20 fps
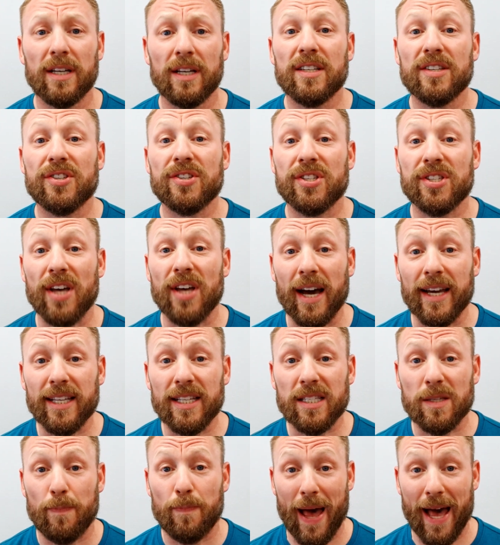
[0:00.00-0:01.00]

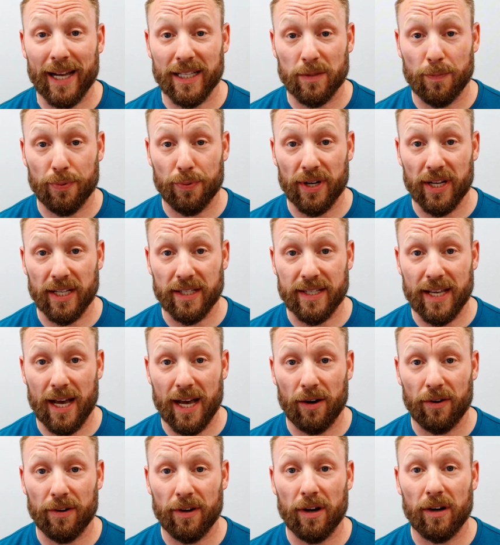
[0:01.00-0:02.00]
science-backed
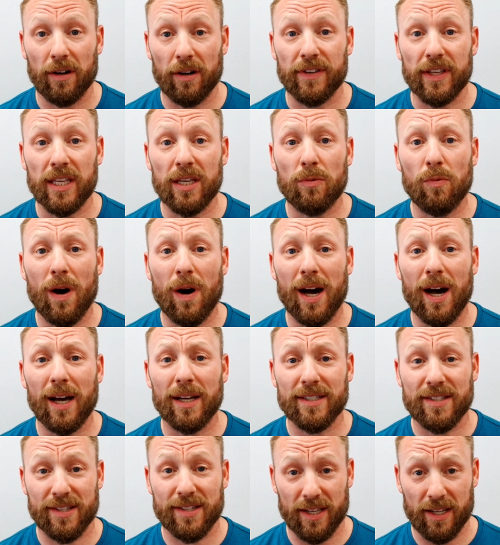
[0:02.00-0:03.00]
breakdown of
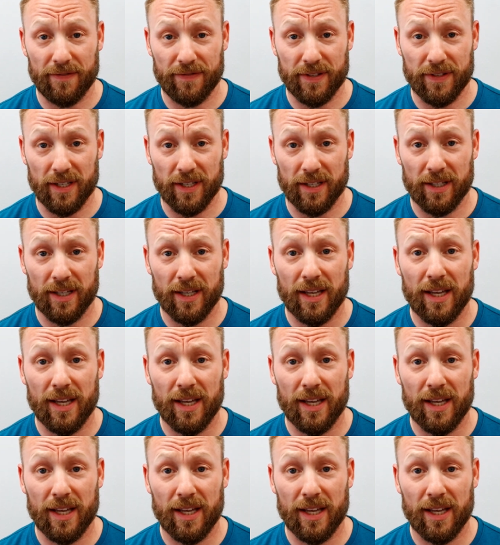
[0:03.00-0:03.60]
EWOT safety